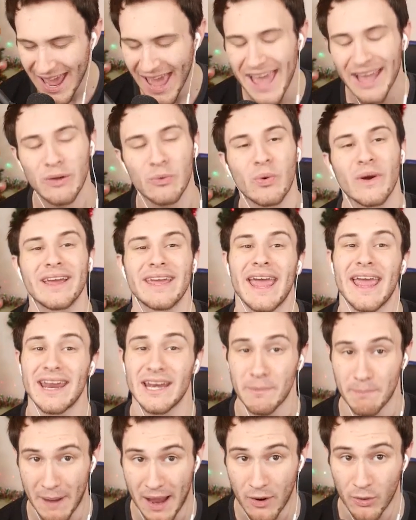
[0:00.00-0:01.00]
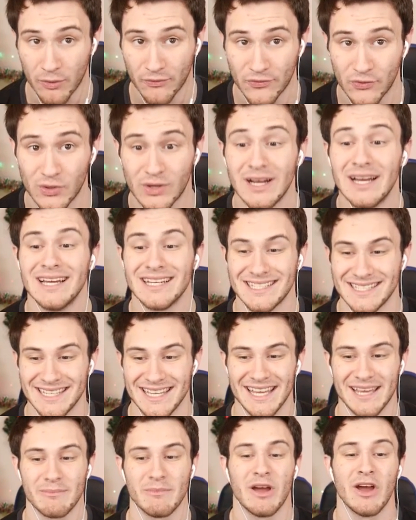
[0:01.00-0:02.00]
a quick and powerful
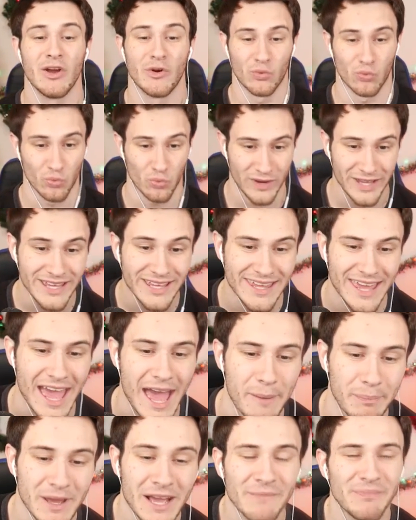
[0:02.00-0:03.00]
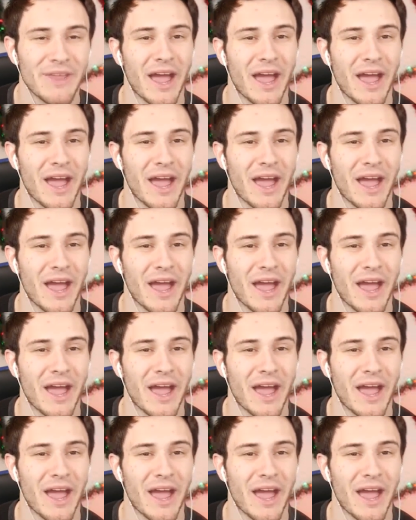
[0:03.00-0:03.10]
team recap.